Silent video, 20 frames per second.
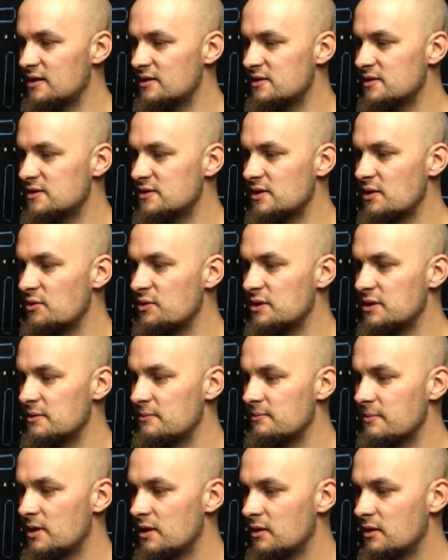
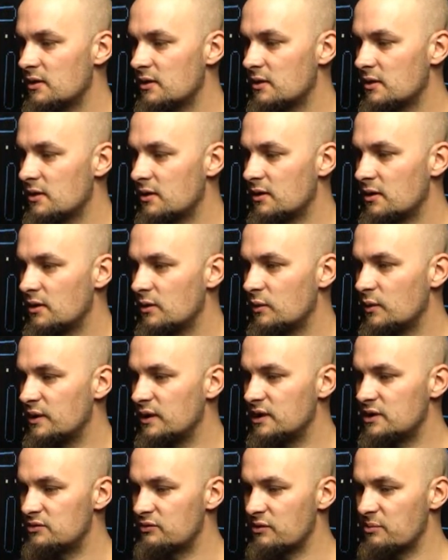sodium. We
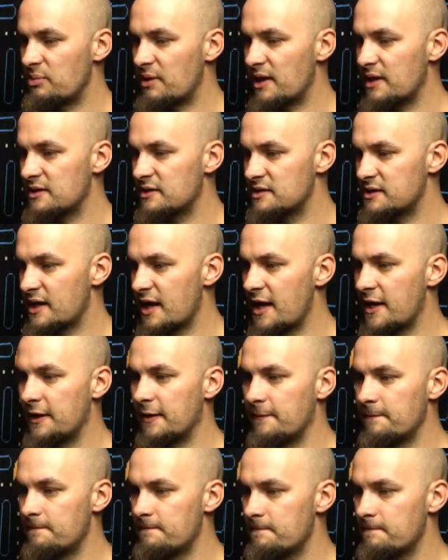need to repair the scanner.